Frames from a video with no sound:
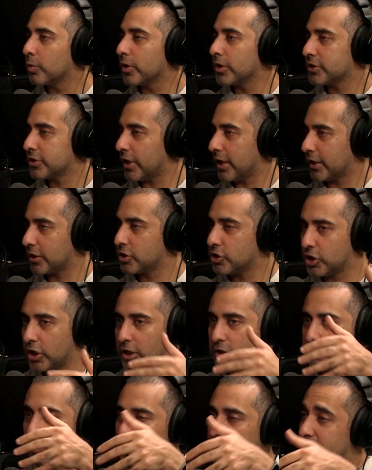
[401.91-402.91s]
what does that
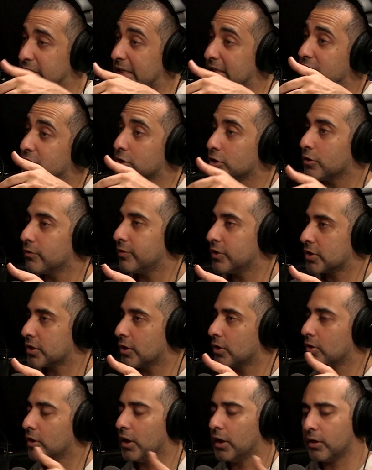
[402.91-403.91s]
exchange, what does that
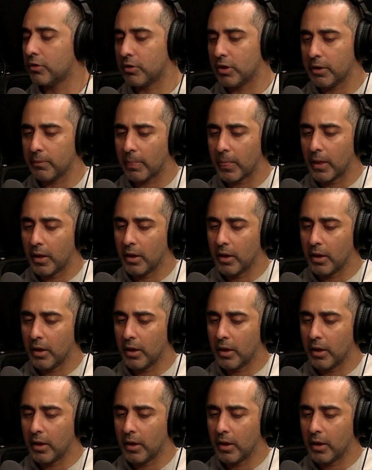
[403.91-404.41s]
surface look like, right?